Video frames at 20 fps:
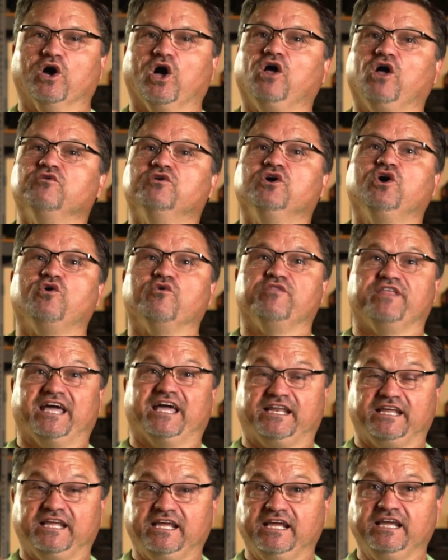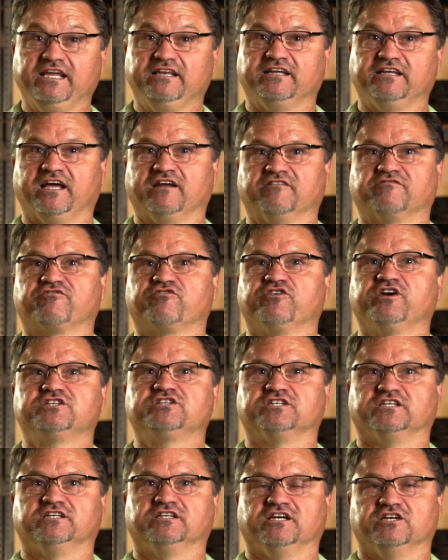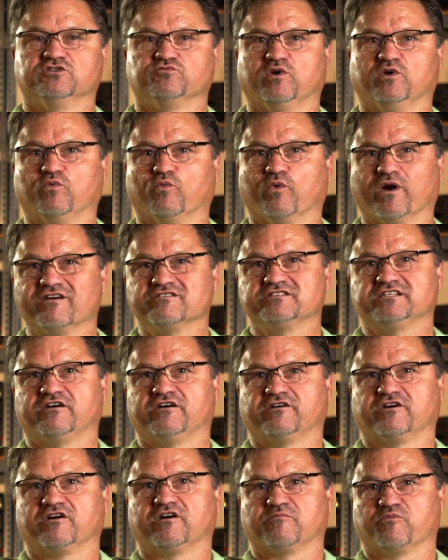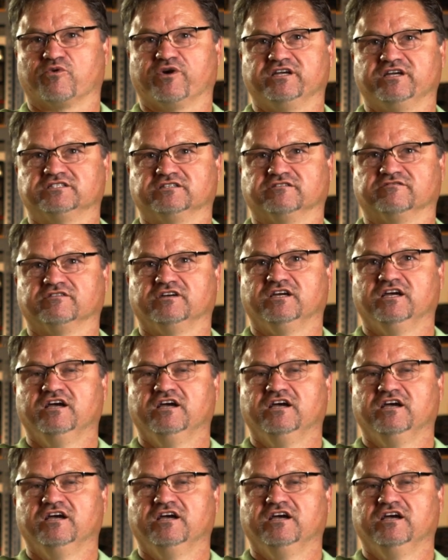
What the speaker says: all know that heat and friction is what wears out our abrasive.